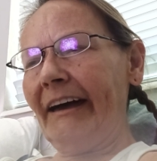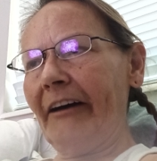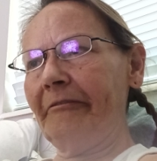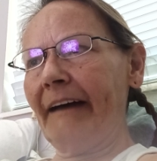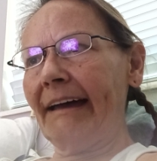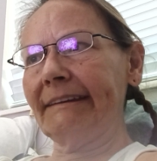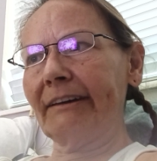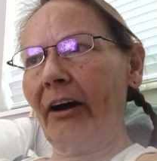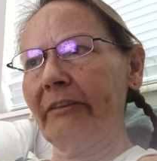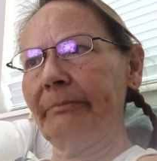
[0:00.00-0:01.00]
a
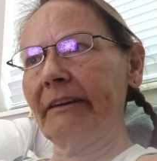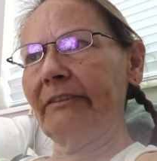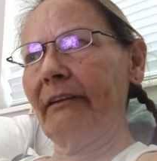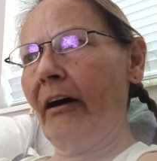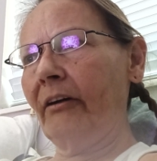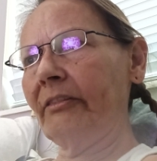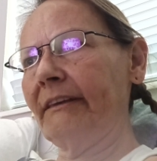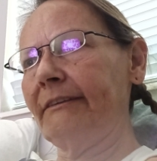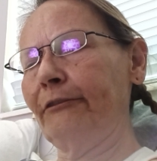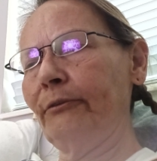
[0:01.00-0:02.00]
vast cosmic song
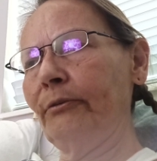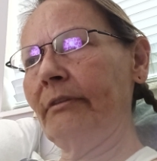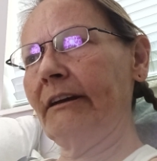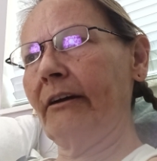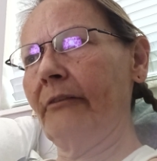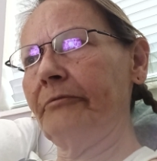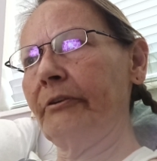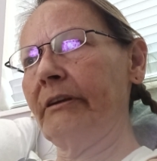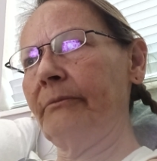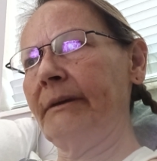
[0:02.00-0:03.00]
that soothed and
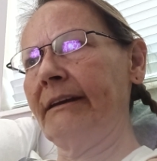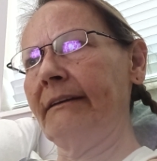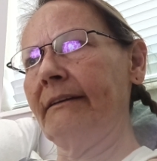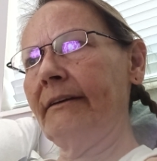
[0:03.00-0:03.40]
comforted me.